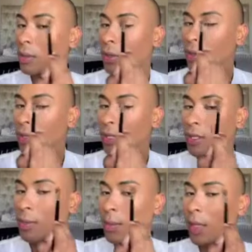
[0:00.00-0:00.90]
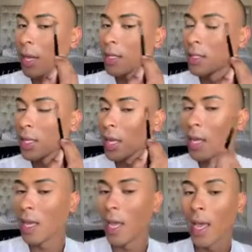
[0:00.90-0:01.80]
And I'm going to do the same on the other
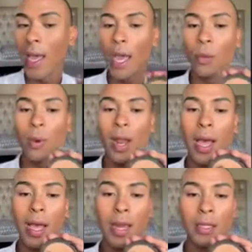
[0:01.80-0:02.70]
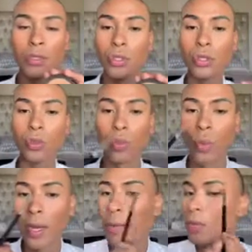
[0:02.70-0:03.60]
side. And what I like to
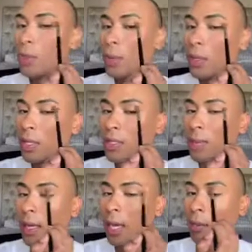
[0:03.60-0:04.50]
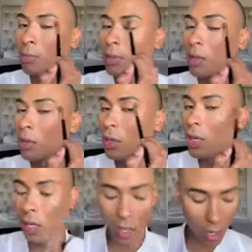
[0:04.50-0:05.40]
do when I'm doing this makeup
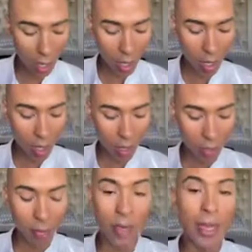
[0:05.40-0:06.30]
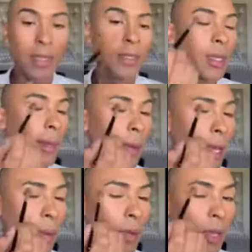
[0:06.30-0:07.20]
look, my
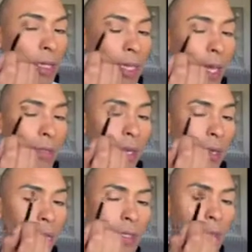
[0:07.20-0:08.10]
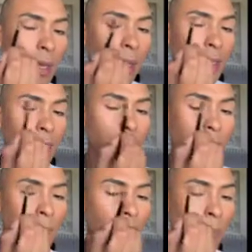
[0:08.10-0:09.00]
day-to-day makeup look, is I try to use
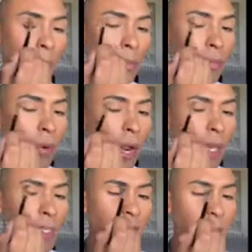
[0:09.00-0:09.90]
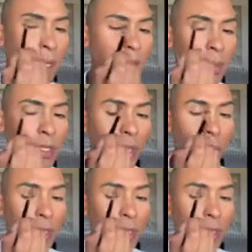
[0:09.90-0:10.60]
as minimum products as possible.